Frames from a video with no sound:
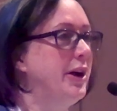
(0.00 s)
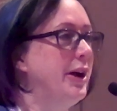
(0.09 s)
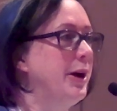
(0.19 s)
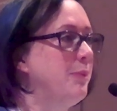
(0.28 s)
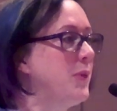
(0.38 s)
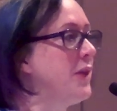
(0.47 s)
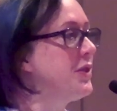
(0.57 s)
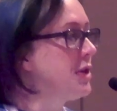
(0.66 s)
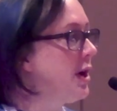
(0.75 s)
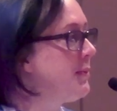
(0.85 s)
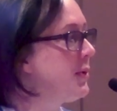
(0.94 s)
At the
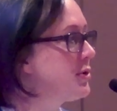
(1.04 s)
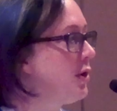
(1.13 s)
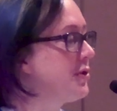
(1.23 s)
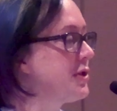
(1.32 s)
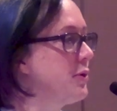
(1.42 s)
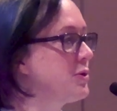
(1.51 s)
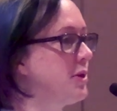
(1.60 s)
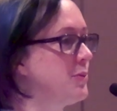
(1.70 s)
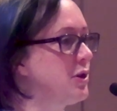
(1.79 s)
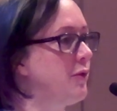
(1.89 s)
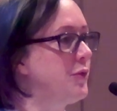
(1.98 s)
time, there was also
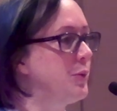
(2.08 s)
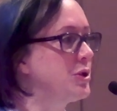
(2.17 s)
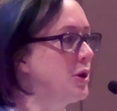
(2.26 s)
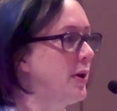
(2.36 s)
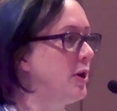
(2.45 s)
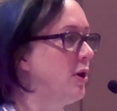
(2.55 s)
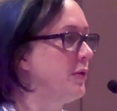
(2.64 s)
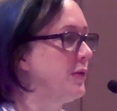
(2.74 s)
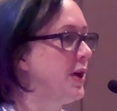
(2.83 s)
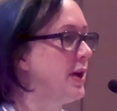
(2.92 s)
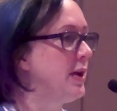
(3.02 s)
some stuff that was going
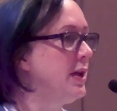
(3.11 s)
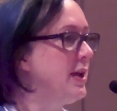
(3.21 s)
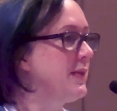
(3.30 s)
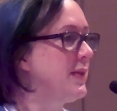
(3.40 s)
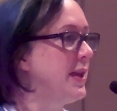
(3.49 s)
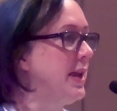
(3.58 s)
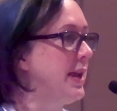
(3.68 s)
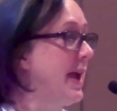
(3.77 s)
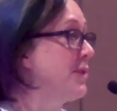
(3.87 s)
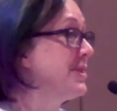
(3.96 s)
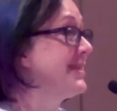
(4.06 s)
on that the
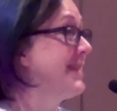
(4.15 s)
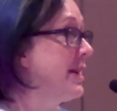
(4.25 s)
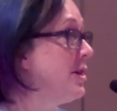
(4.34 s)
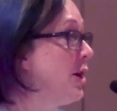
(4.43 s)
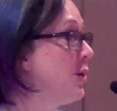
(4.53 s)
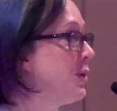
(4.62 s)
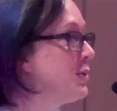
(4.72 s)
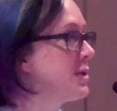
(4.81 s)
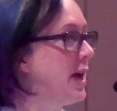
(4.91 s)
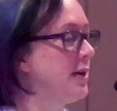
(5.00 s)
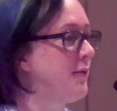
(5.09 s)
council didn't know that
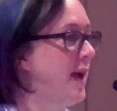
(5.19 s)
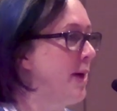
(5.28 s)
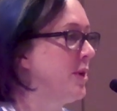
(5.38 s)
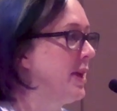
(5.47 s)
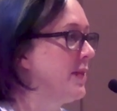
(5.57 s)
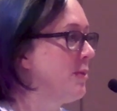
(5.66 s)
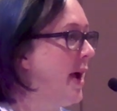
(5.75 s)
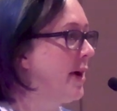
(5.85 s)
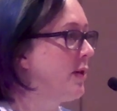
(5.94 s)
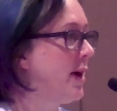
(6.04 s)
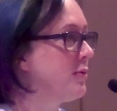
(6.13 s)
was kind of happening in the
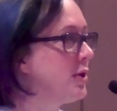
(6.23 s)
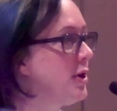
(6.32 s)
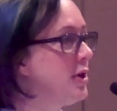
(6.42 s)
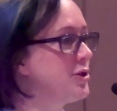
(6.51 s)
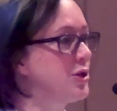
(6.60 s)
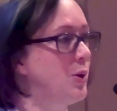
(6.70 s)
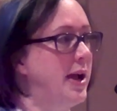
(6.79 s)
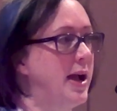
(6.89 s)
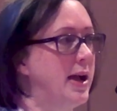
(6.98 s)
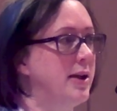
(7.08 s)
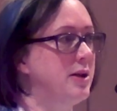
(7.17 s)
background. So I
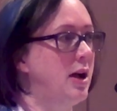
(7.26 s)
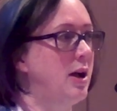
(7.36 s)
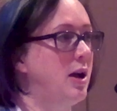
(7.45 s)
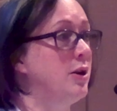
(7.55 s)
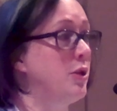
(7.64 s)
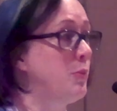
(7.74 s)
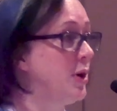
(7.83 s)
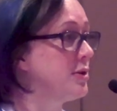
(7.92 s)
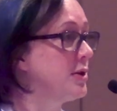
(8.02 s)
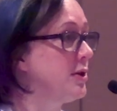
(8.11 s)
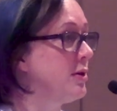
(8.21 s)
had another
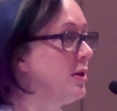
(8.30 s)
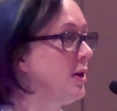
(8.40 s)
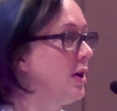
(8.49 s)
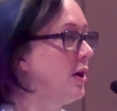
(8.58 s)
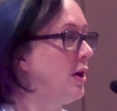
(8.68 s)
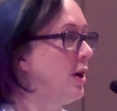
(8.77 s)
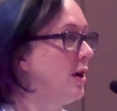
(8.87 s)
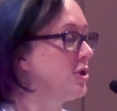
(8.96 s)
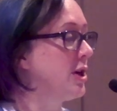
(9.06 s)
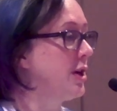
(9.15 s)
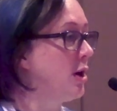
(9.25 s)
person,
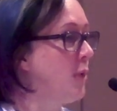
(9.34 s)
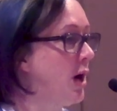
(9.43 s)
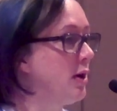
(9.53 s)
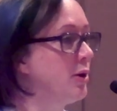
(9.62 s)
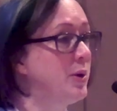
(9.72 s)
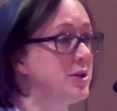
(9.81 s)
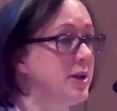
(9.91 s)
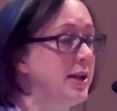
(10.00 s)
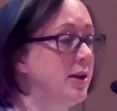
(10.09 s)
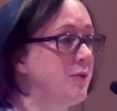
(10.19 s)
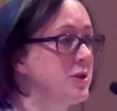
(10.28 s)
Shadia Habal, who is a
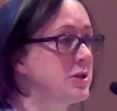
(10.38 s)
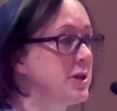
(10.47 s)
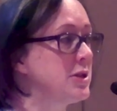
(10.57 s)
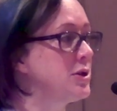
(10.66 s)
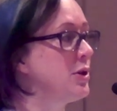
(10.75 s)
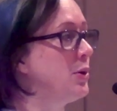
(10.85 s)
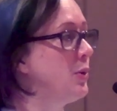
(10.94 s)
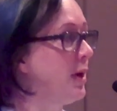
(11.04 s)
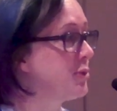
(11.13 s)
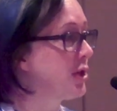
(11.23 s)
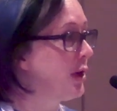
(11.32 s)
heliophysicist, who
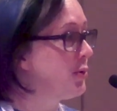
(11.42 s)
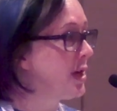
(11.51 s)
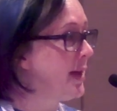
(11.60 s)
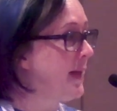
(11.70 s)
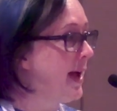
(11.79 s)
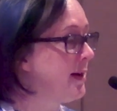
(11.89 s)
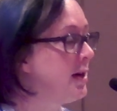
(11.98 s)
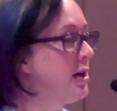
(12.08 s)
helped co-chair that.